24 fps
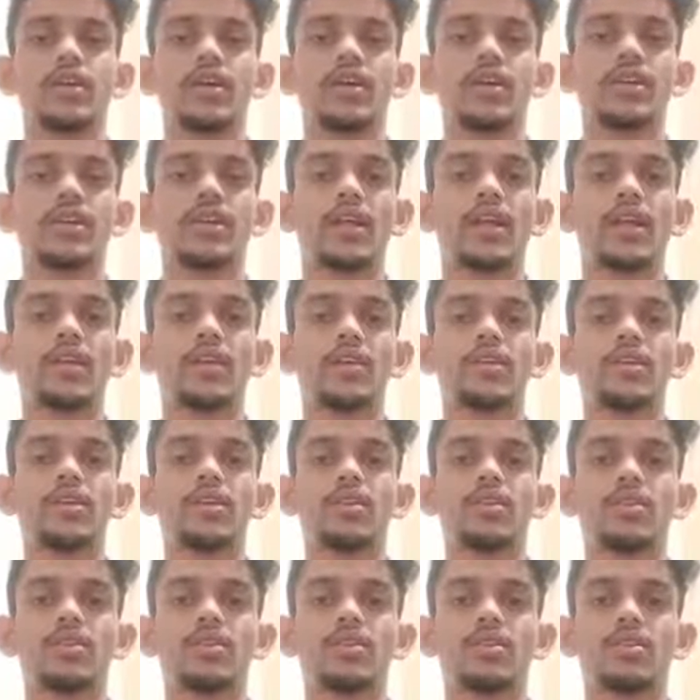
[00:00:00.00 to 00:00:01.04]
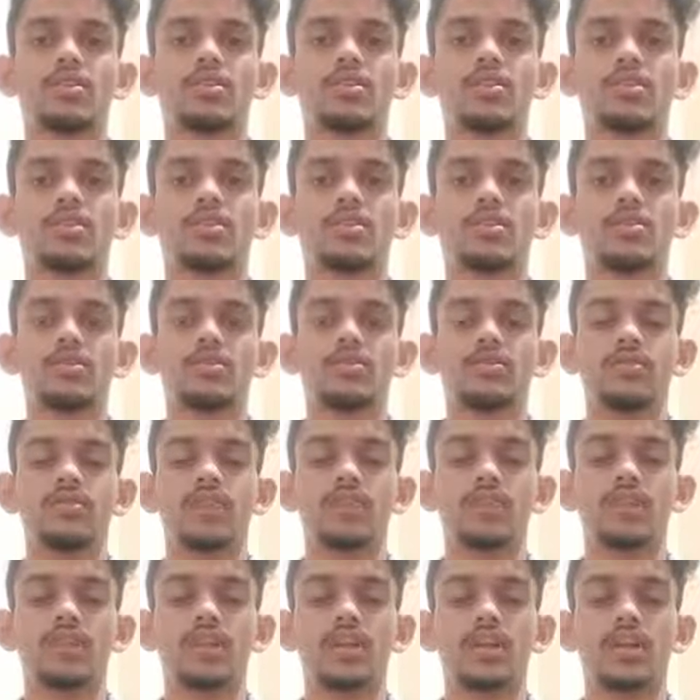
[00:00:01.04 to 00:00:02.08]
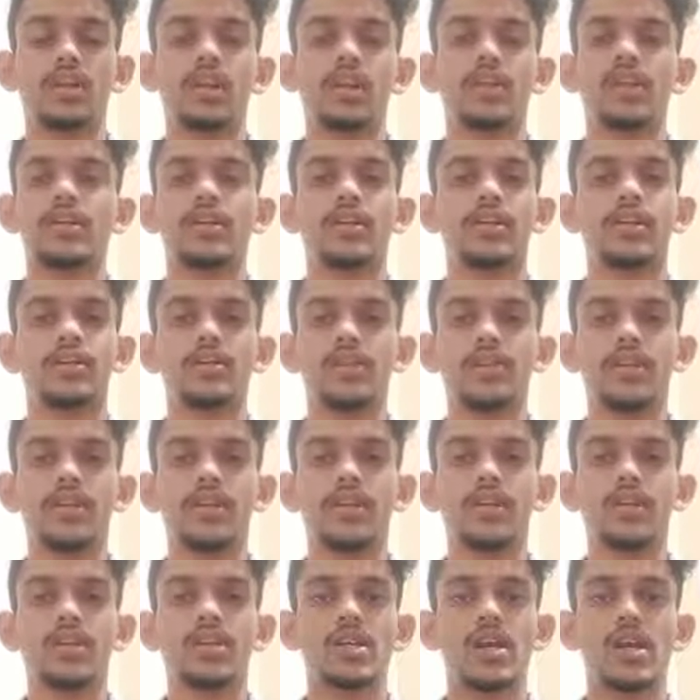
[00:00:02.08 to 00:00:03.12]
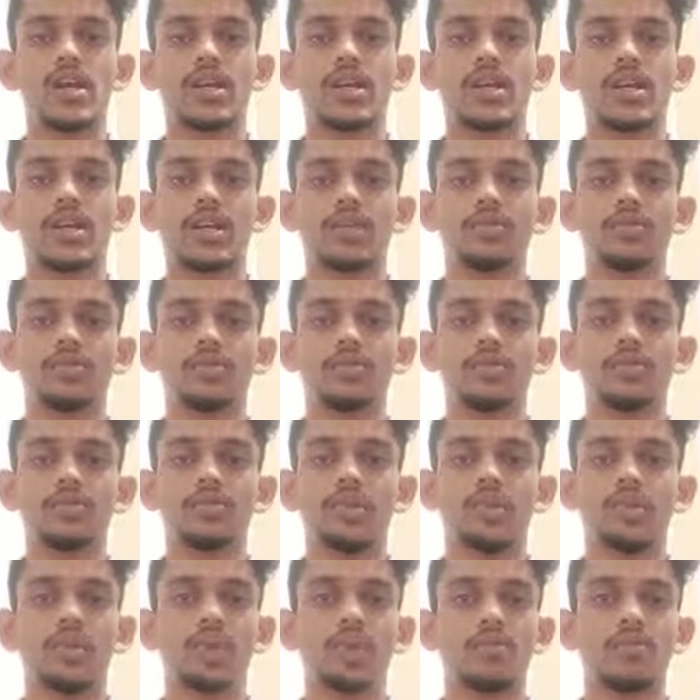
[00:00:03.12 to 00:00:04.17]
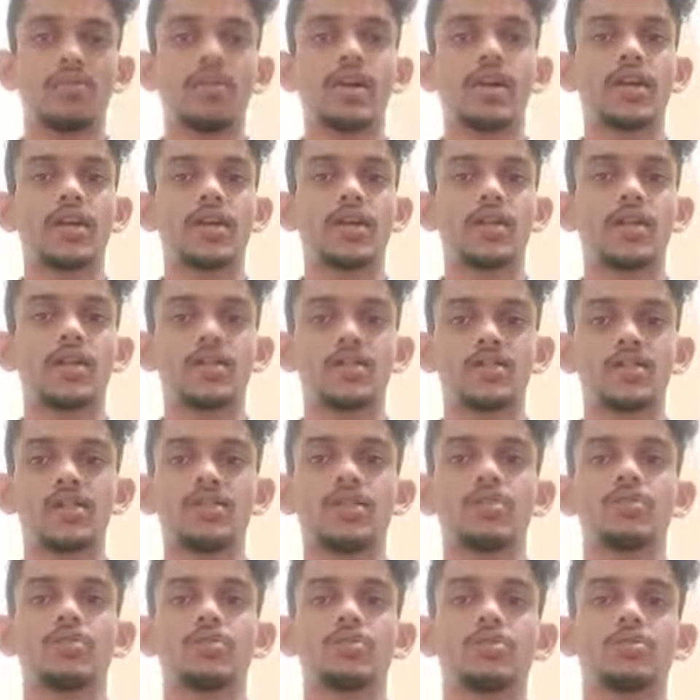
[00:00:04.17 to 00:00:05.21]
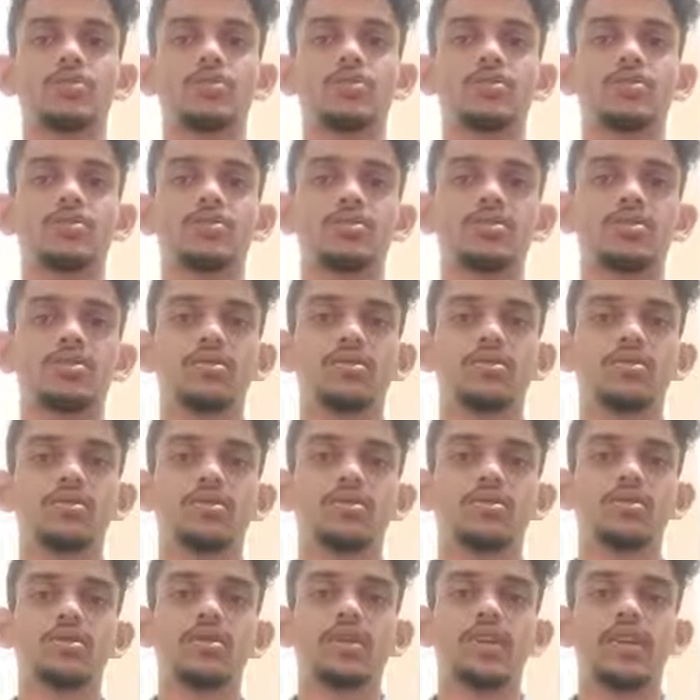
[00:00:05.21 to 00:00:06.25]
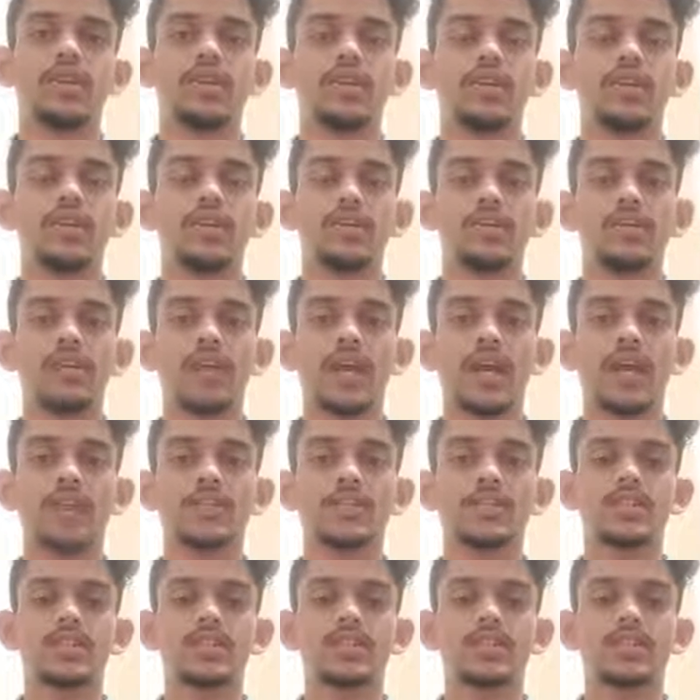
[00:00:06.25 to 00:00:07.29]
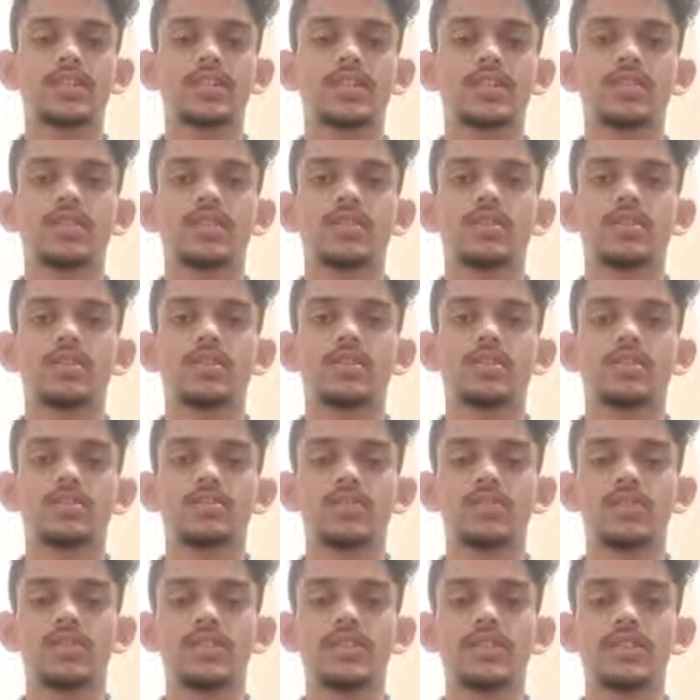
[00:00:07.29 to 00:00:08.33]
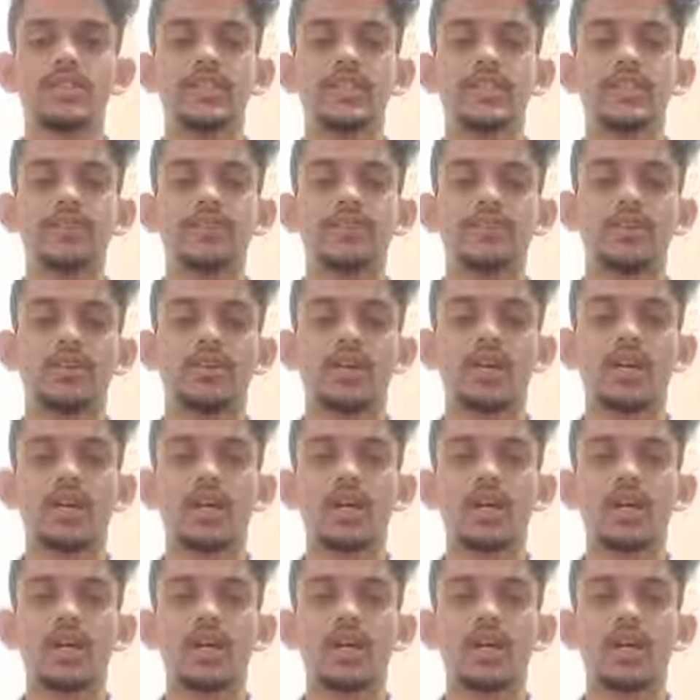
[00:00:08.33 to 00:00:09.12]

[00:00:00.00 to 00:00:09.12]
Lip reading: In that we'll add int data equal to 100 by 0, and in catch we will check for